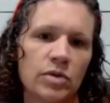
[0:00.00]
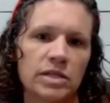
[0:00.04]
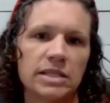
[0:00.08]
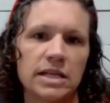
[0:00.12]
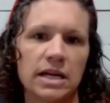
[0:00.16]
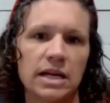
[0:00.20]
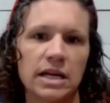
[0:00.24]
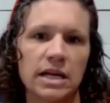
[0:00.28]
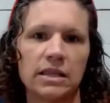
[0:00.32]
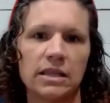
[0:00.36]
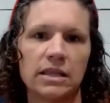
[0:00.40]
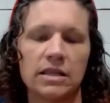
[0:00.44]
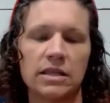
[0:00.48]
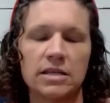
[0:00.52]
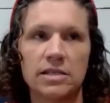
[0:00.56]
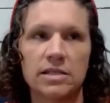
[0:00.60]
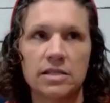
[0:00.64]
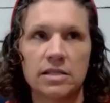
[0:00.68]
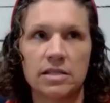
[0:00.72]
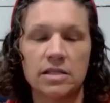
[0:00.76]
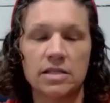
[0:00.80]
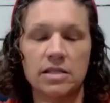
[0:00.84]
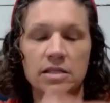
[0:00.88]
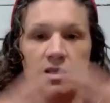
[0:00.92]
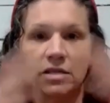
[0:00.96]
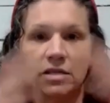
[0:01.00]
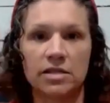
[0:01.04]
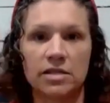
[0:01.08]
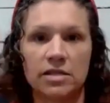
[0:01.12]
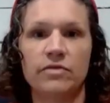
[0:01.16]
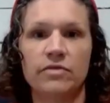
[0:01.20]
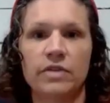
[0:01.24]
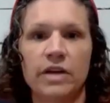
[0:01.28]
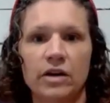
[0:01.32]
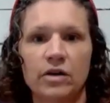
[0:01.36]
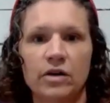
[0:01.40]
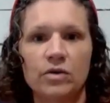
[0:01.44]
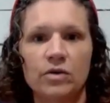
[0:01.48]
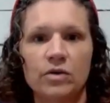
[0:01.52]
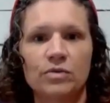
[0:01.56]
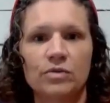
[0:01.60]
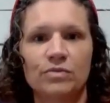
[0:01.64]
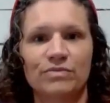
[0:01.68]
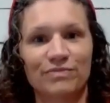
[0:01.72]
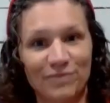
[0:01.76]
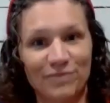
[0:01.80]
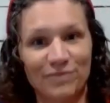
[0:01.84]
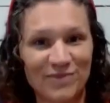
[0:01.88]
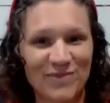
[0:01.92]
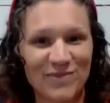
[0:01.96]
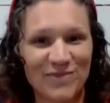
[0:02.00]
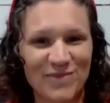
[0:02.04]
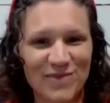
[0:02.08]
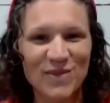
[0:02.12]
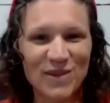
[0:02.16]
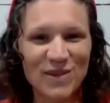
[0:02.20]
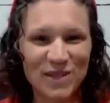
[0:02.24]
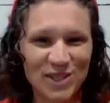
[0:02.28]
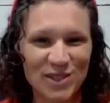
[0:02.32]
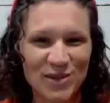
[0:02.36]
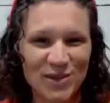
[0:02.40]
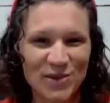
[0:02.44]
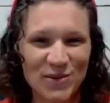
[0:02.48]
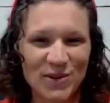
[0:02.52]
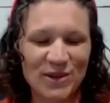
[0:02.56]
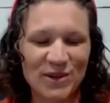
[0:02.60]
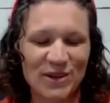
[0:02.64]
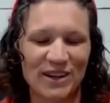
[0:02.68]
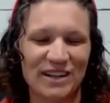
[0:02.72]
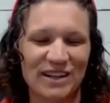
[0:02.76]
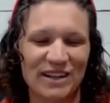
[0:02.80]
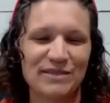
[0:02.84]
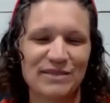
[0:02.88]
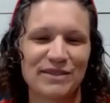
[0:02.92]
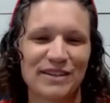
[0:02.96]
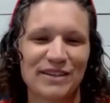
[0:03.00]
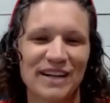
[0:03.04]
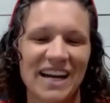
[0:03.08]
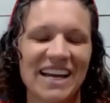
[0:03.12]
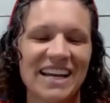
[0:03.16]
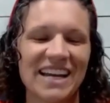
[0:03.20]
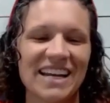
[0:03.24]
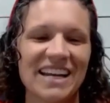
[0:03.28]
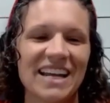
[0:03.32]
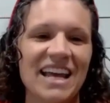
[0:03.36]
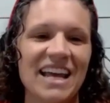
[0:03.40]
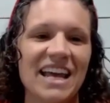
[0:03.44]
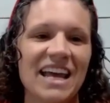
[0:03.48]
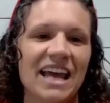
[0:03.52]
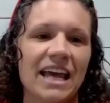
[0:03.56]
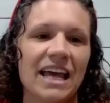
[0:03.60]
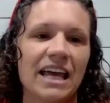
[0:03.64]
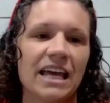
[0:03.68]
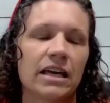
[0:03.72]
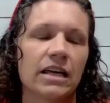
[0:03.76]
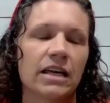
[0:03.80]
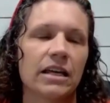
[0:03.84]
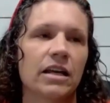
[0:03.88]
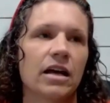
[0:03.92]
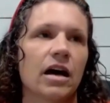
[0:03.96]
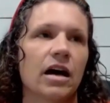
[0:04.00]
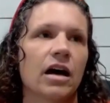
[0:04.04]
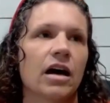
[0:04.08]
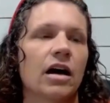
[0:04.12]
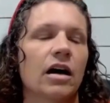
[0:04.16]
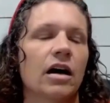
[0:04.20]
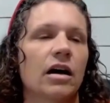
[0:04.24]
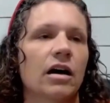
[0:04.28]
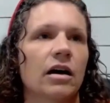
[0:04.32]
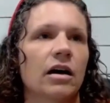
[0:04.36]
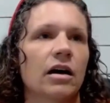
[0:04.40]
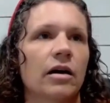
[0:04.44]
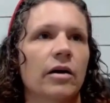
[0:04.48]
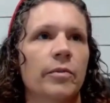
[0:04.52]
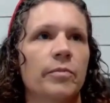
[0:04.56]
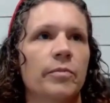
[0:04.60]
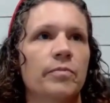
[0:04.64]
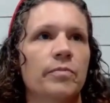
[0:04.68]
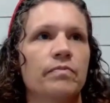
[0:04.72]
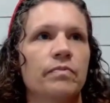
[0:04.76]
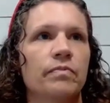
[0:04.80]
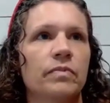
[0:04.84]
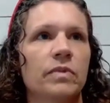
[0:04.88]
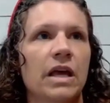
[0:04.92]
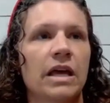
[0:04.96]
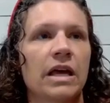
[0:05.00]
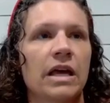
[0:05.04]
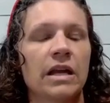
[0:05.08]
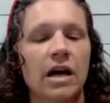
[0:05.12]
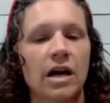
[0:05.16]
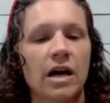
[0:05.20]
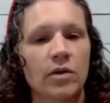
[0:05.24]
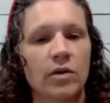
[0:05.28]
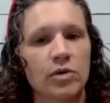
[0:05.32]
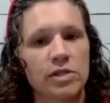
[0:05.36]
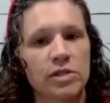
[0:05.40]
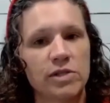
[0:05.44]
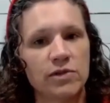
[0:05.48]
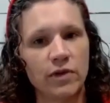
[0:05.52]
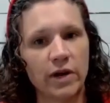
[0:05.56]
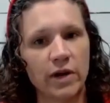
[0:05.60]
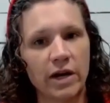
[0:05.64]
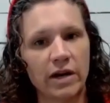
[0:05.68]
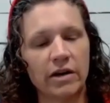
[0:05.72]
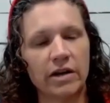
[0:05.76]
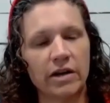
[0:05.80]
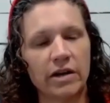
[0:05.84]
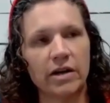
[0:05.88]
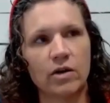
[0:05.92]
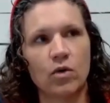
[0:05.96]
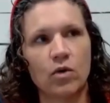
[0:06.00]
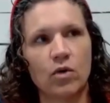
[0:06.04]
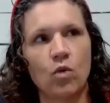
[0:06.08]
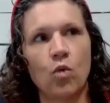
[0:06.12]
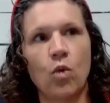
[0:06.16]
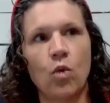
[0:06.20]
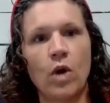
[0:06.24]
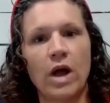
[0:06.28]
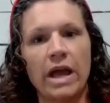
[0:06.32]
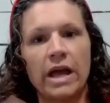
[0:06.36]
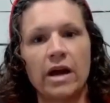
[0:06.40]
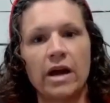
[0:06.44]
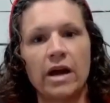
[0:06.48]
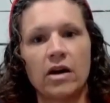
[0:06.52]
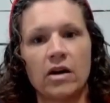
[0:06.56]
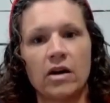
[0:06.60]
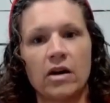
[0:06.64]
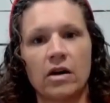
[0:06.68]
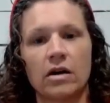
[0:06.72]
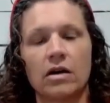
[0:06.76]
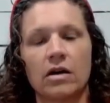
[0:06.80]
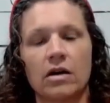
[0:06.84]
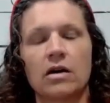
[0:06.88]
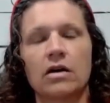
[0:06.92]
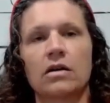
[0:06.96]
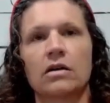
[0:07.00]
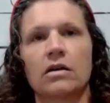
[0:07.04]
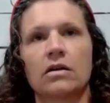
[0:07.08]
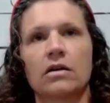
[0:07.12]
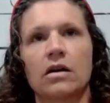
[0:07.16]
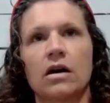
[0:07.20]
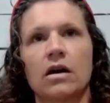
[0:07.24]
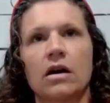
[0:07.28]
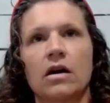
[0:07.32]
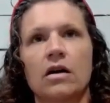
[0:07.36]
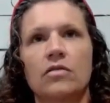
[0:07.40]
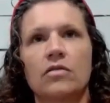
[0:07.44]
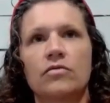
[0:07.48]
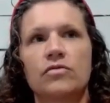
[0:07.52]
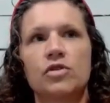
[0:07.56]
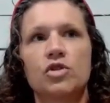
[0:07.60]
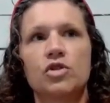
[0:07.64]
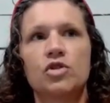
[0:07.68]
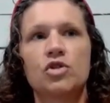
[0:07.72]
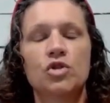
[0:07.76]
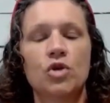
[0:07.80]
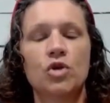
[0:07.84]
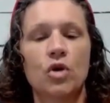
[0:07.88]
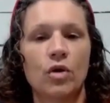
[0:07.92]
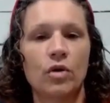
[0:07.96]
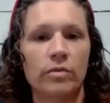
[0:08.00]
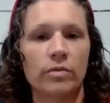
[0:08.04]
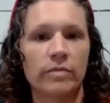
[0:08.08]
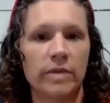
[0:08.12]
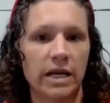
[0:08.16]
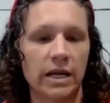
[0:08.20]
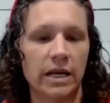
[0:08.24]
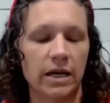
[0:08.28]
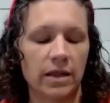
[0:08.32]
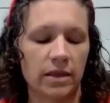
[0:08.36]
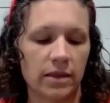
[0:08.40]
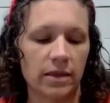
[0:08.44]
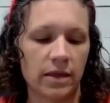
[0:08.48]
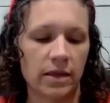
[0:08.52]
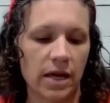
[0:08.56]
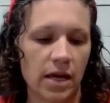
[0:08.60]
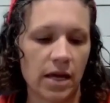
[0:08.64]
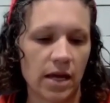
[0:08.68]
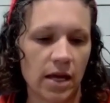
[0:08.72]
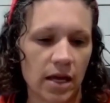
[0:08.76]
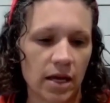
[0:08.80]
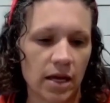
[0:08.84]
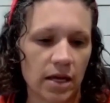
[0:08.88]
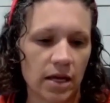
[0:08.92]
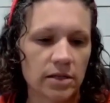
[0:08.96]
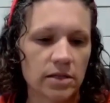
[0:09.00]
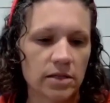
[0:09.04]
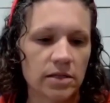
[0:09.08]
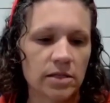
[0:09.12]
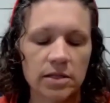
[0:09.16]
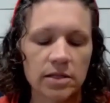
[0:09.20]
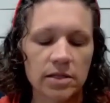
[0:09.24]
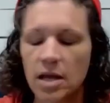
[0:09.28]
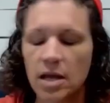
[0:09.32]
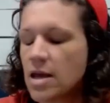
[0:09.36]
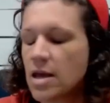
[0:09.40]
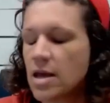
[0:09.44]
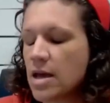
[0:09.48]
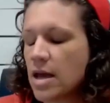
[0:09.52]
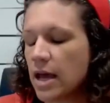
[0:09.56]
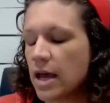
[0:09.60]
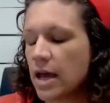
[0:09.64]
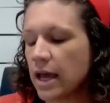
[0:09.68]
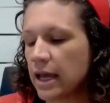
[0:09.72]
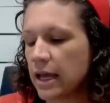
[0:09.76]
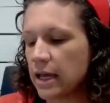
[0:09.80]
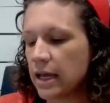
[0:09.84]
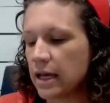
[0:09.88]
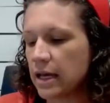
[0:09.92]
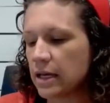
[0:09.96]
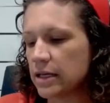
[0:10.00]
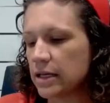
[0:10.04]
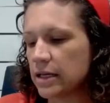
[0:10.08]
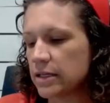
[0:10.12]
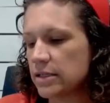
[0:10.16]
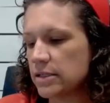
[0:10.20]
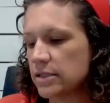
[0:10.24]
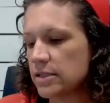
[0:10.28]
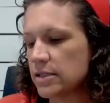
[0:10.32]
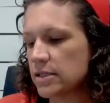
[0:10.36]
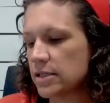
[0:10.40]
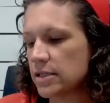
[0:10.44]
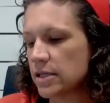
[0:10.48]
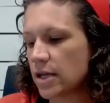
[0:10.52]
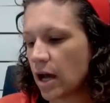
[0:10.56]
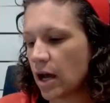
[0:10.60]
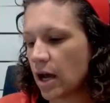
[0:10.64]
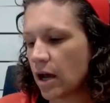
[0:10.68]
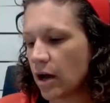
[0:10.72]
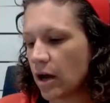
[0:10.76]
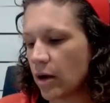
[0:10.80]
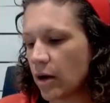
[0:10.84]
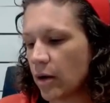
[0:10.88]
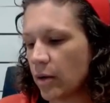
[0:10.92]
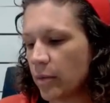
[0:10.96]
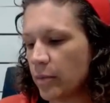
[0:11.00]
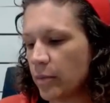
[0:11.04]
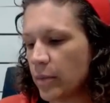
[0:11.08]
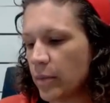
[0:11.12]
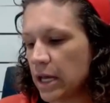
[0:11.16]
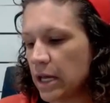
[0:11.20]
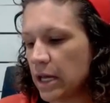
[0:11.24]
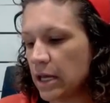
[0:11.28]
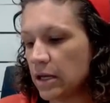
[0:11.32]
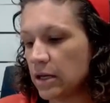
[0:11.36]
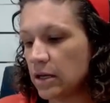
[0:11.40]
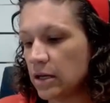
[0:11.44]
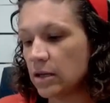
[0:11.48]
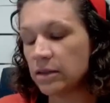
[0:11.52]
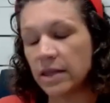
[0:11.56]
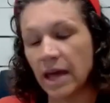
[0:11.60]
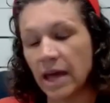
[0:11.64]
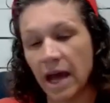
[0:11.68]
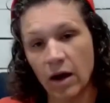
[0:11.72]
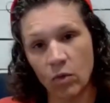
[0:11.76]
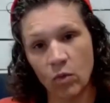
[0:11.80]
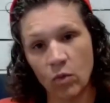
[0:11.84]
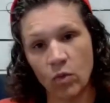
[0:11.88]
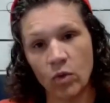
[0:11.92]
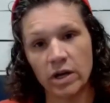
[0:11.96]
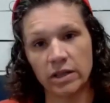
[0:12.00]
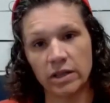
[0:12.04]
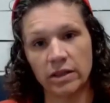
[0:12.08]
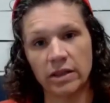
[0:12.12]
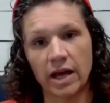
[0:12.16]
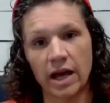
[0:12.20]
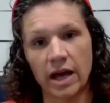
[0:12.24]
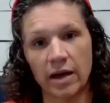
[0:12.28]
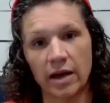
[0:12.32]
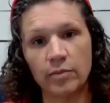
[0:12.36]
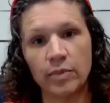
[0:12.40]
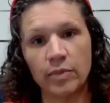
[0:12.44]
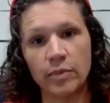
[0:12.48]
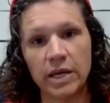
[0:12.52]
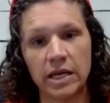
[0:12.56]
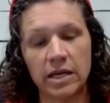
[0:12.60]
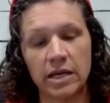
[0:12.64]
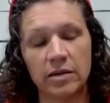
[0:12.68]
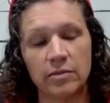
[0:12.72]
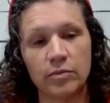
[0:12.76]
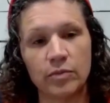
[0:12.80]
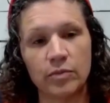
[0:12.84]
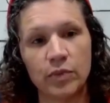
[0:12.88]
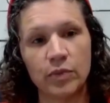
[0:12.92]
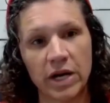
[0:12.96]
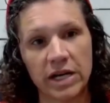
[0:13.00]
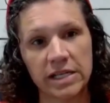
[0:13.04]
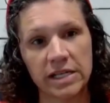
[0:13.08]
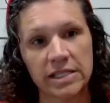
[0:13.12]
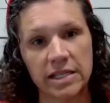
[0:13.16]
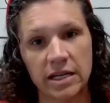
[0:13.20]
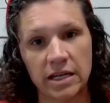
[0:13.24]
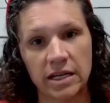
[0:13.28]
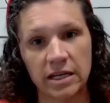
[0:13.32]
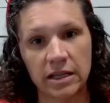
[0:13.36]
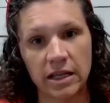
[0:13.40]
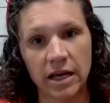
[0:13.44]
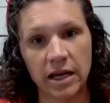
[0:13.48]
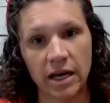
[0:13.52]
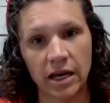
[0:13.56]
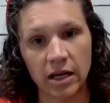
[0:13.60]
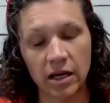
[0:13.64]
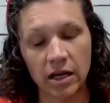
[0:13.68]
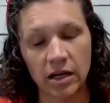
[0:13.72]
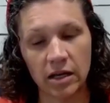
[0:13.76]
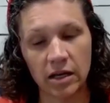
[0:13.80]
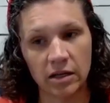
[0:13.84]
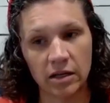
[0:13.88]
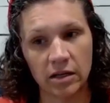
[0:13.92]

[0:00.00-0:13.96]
was like this veil was torn off, right? And I was very aware of so many things, and that being present, and that,